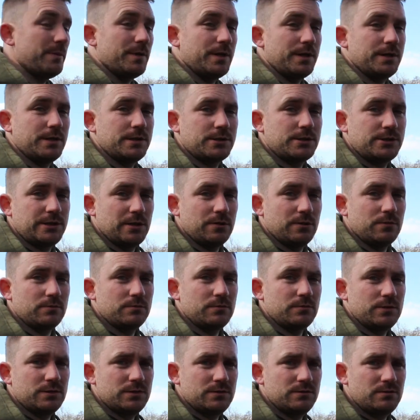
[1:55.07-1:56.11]
that
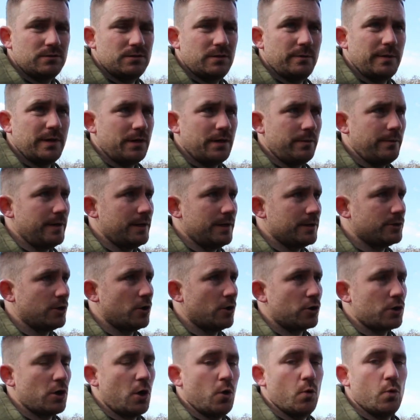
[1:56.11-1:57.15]
it's
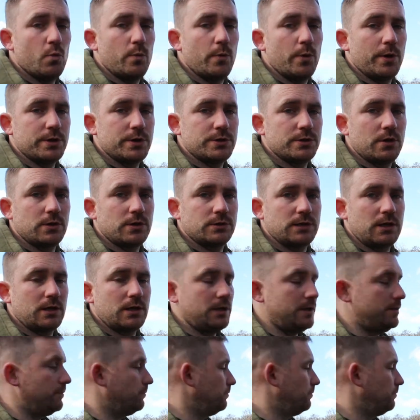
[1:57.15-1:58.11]
not cold, but it's not exactly